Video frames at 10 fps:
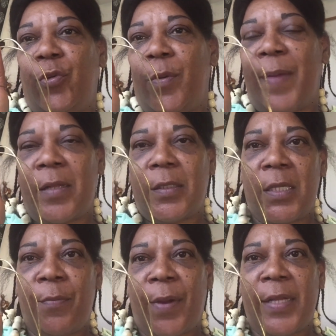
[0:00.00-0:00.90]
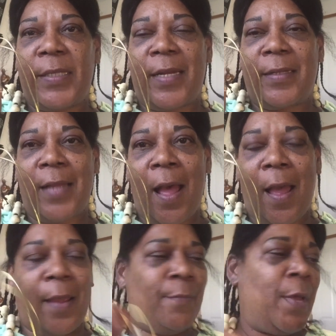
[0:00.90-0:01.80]
to do about 10 braids at a
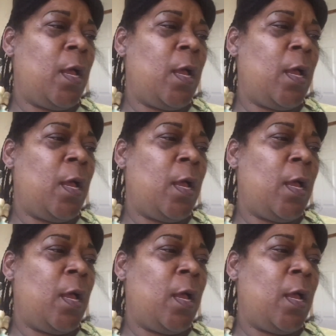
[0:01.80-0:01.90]
time.